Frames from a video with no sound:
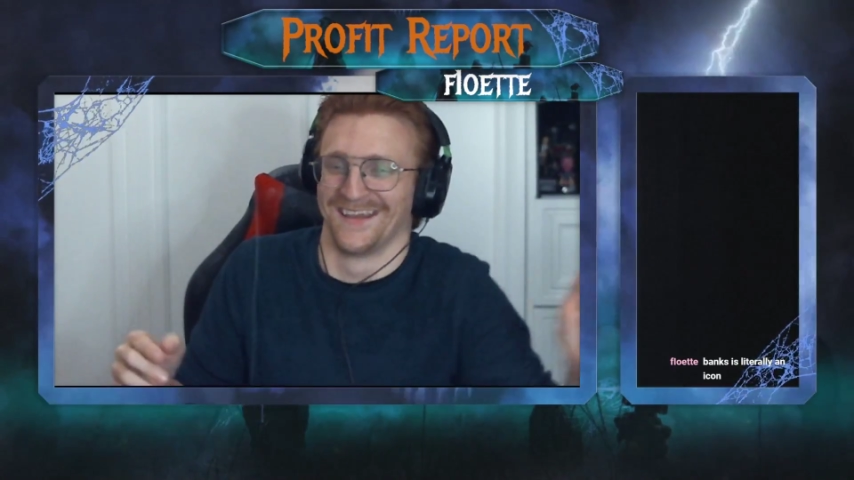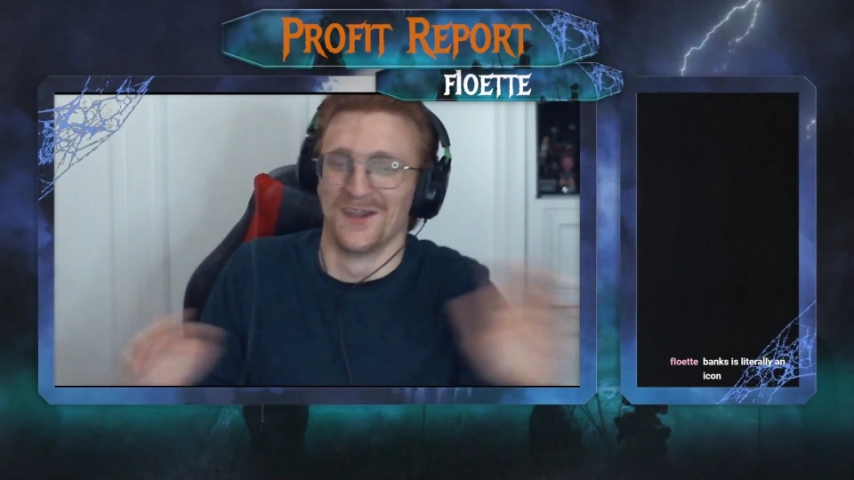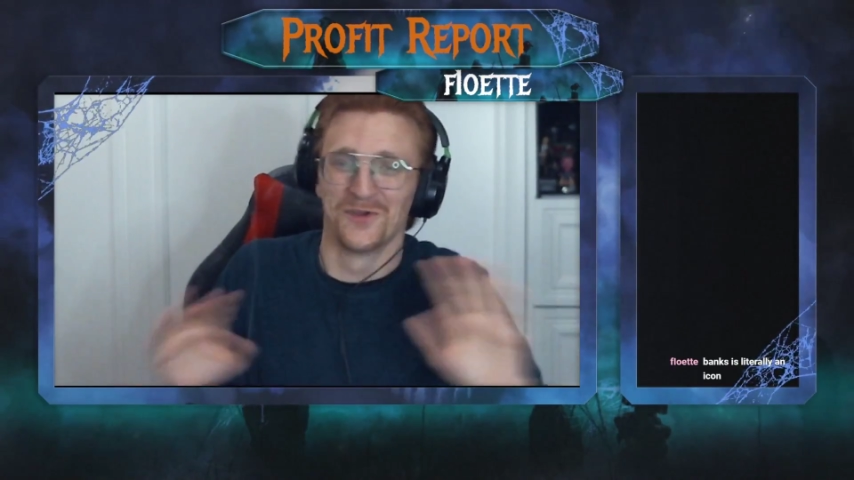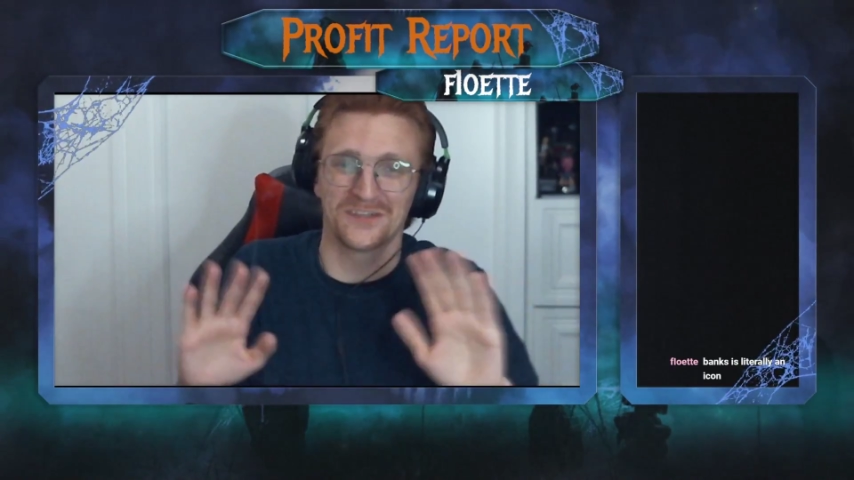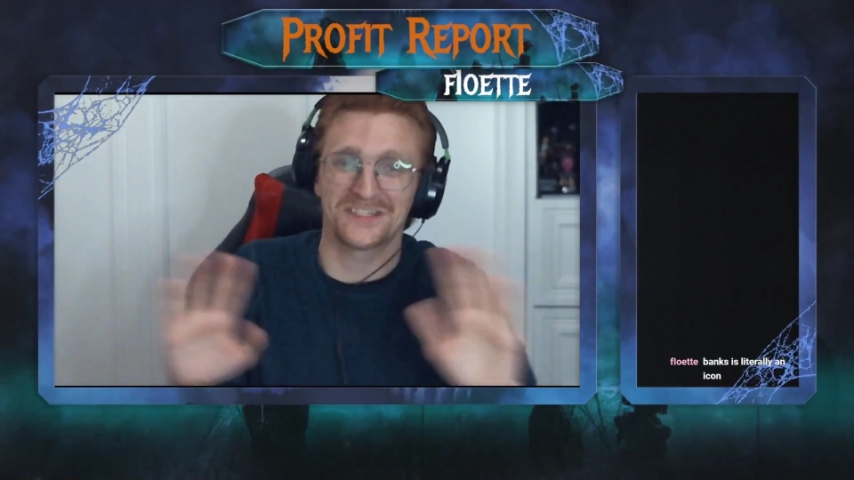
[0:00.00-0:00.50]

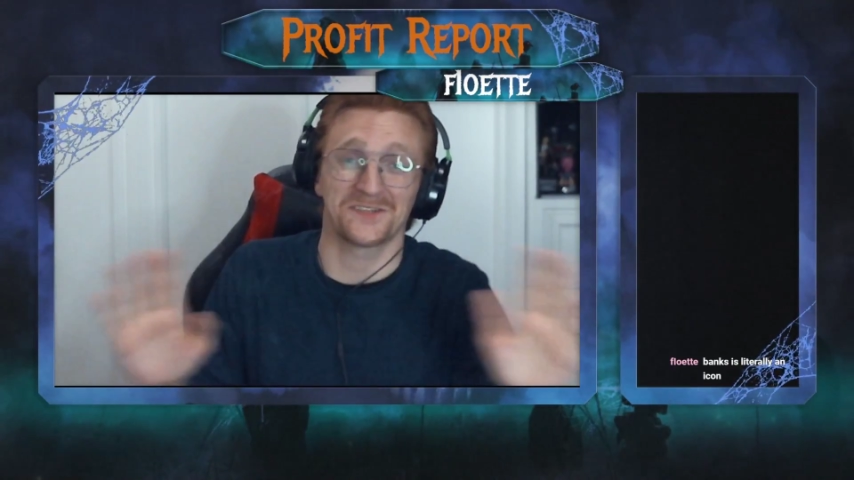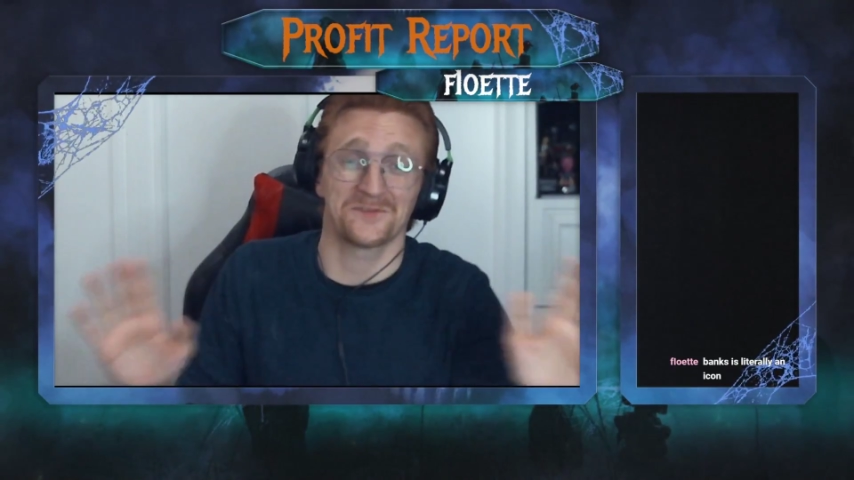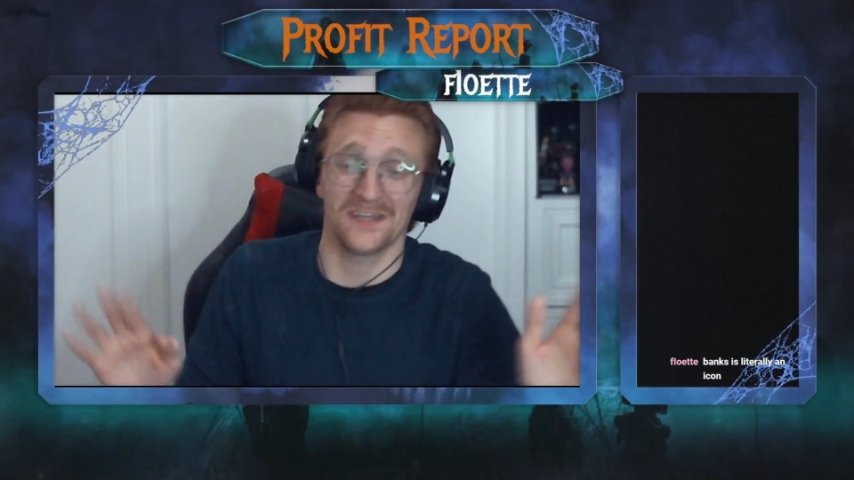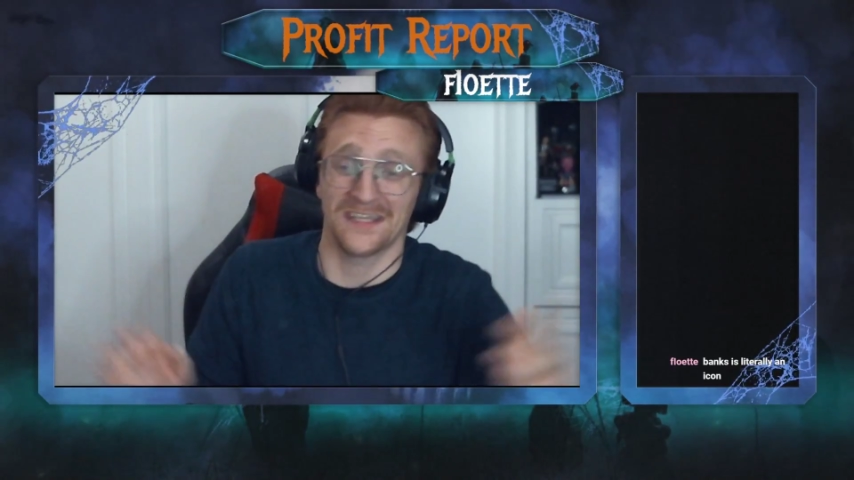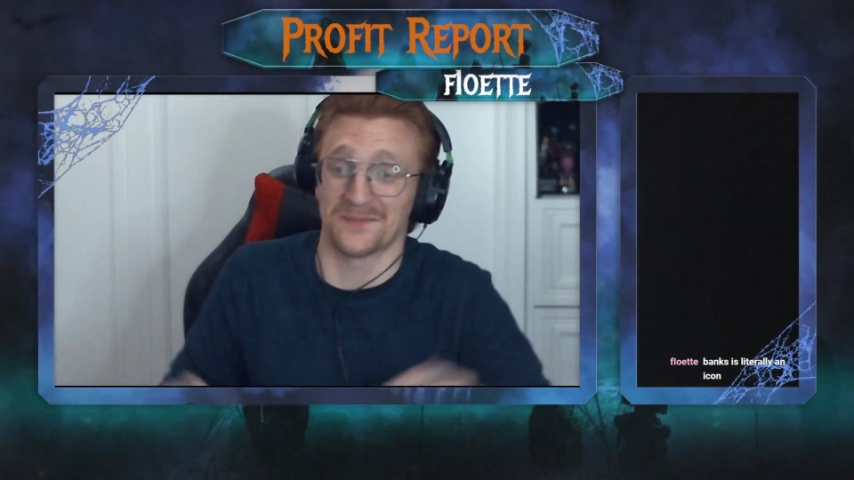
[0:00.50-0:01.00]
which is
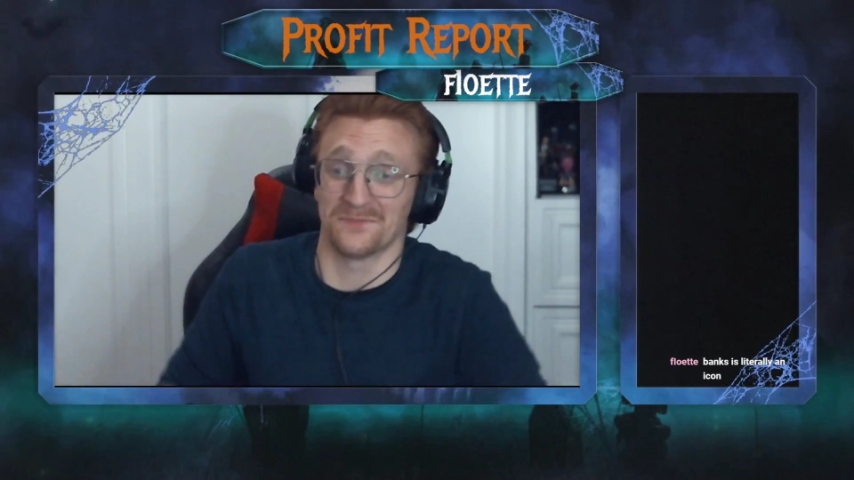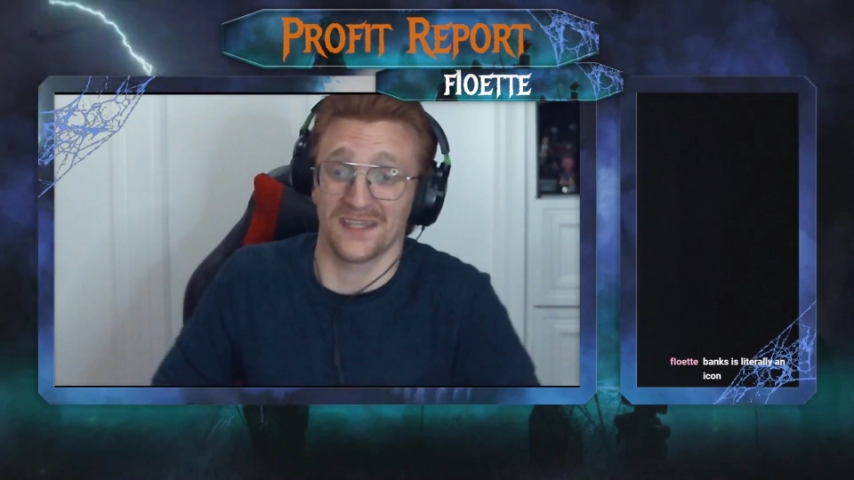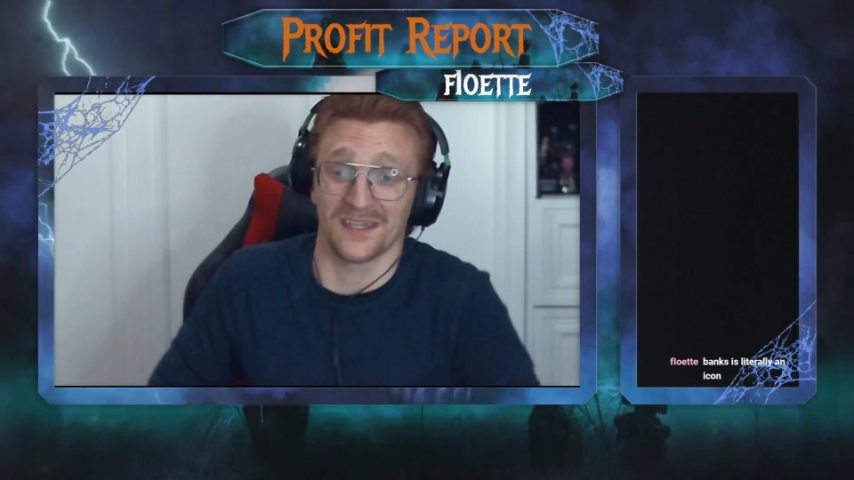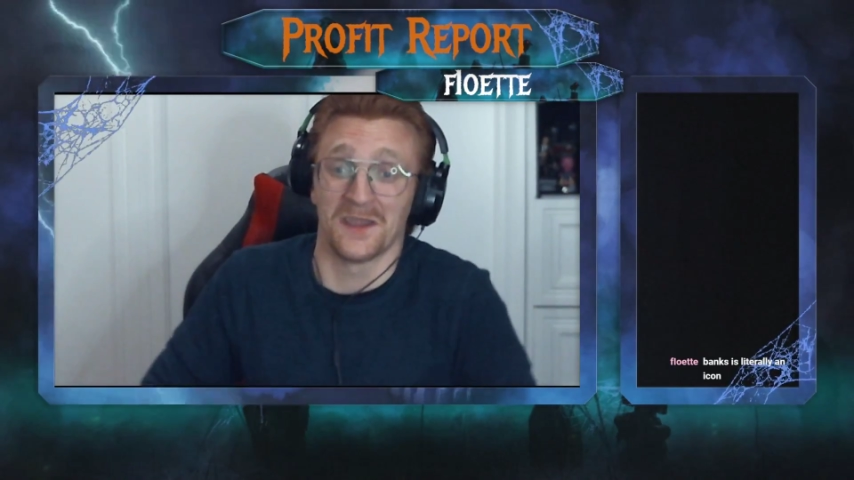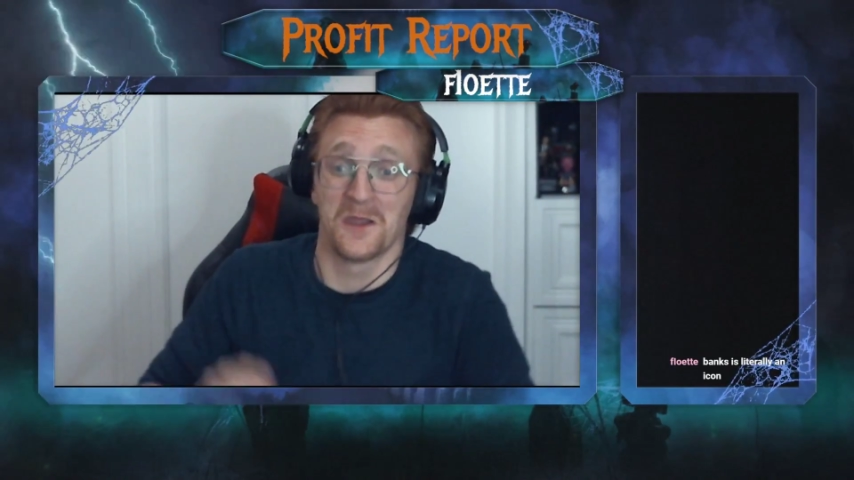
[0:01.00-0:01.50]
funny to me